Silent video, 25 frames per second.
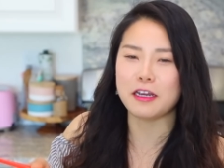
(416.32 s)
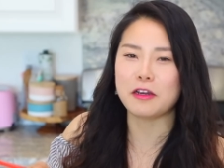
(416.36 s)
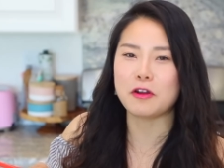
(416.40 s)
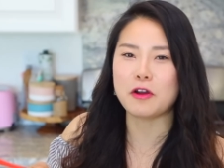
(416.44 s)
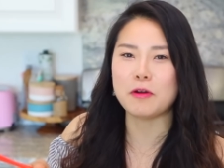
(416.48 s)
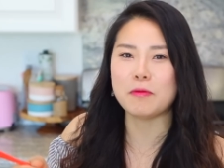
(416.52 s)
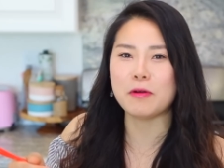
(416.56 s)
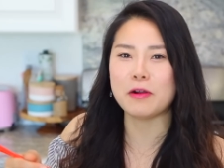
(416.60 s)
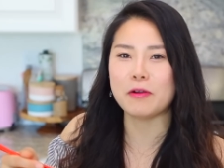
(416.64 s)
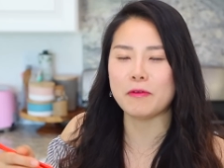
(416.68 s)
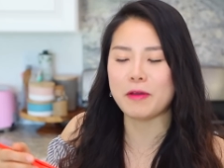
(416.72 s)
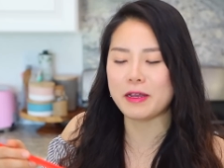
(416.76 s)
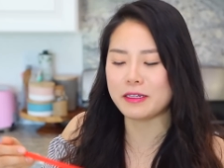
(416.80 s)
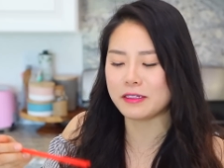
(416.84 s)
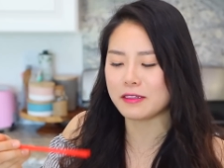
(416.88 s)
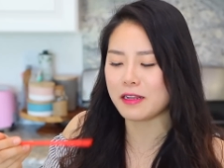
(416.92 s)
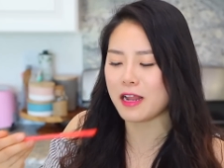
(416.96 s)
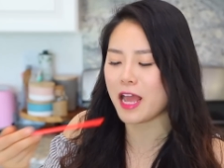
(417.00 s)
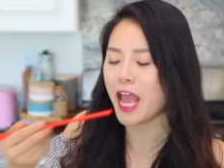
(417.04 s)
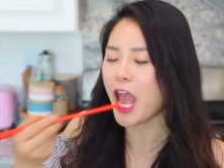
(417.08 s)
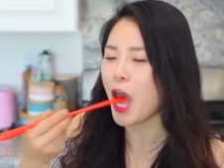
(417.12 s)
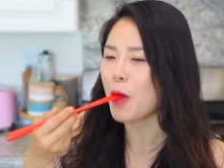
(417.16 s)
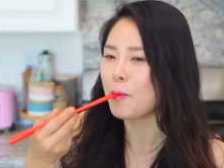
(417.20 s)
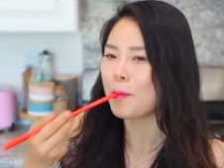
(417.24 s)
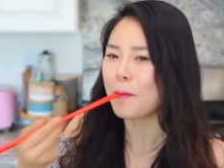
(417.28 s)
Jacob always
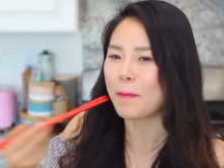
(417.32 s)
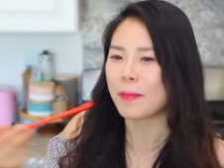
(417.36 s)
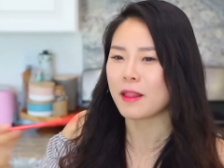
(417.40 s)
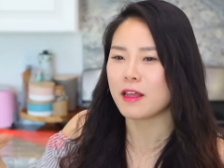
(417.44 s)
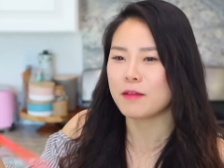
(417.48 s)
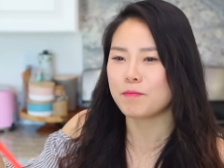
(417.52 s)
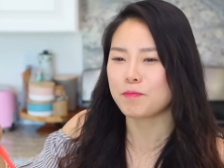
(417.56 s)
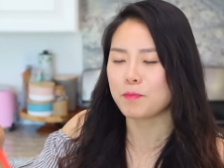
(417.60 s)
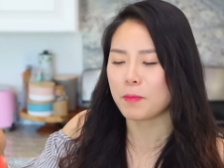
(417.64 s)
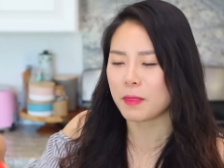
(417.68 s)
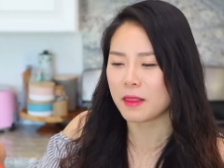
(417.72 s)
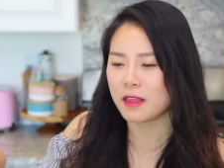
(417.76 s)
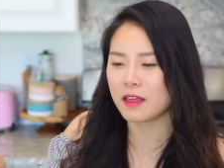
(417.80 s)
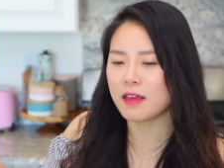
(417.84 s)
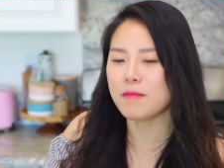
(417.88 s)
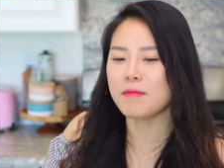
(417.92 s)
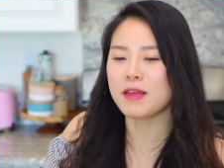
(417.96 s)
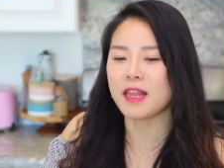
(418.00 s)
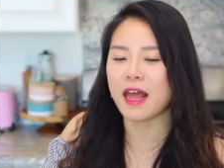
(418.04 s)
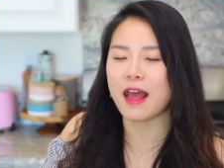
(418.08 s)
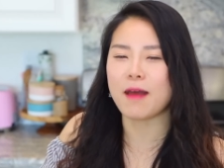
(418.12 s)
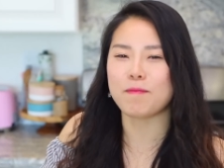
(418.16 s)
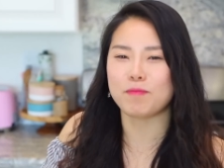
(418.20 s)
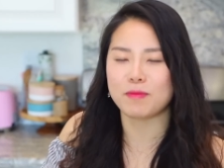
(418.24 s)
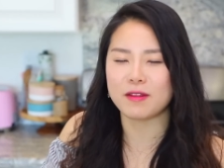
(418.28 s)
like, give me
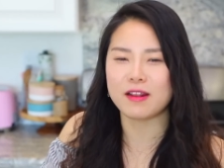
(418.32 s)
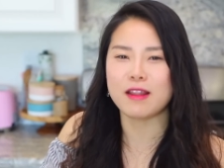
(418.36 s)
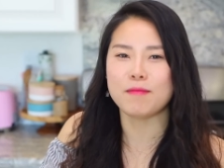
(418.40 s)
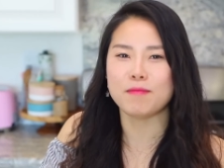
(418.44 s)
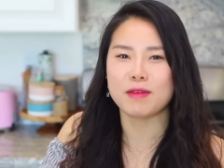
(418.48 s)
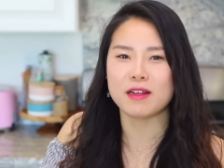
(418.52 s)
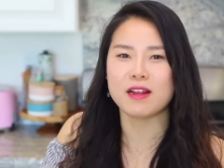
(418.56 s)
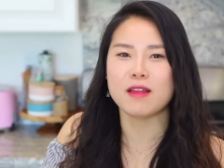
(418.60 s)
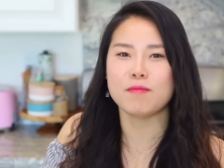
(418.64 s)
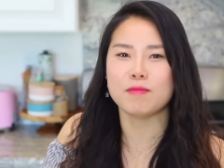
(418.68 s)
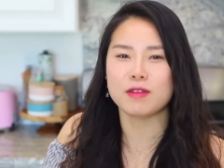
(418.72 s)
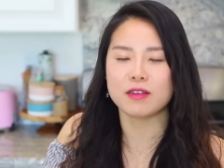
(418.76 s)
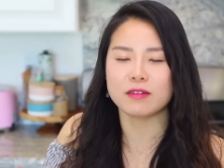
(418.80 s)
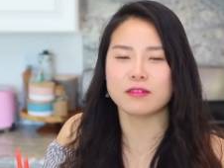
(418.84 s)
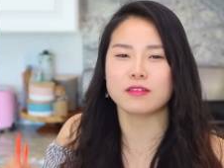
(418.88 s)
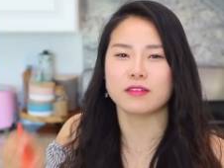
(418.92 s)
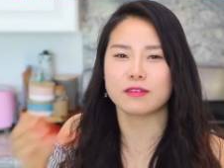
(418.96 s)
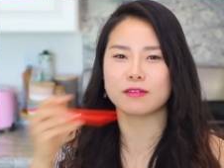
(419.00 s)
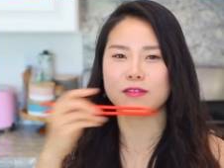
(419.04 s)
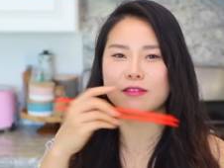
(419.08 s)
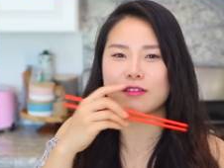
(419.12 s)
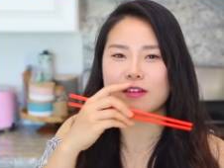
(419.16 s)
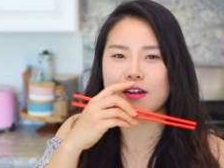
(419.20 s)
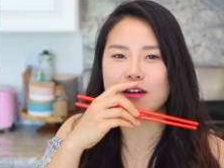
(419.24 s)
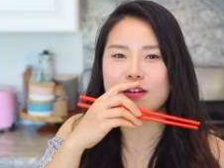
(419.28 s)
that. Let me let me just
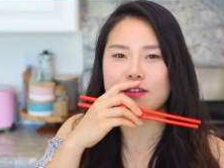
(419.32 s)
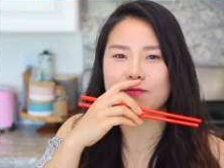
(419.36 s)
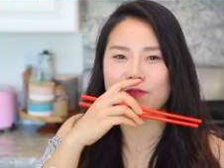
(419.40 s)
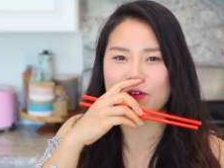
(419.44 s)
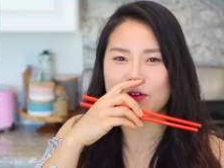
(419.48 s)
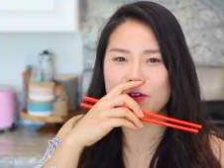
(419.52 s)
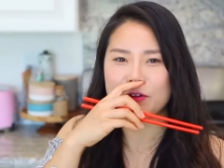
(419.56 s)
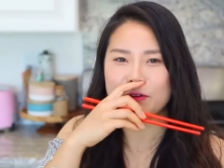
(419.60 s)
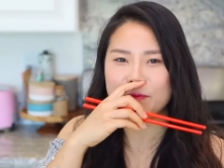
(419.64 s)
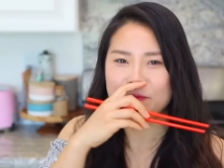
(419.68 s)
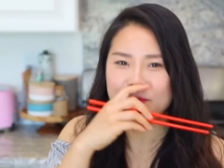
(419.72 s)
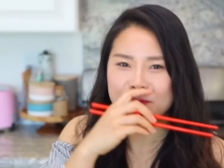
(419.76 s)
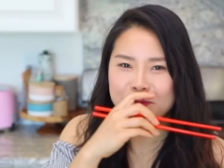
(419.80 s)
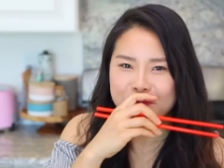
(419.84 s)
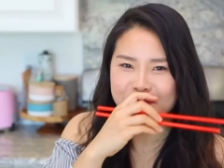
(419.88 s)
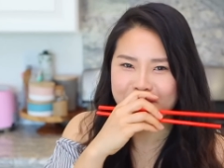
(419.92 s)
cut it for you.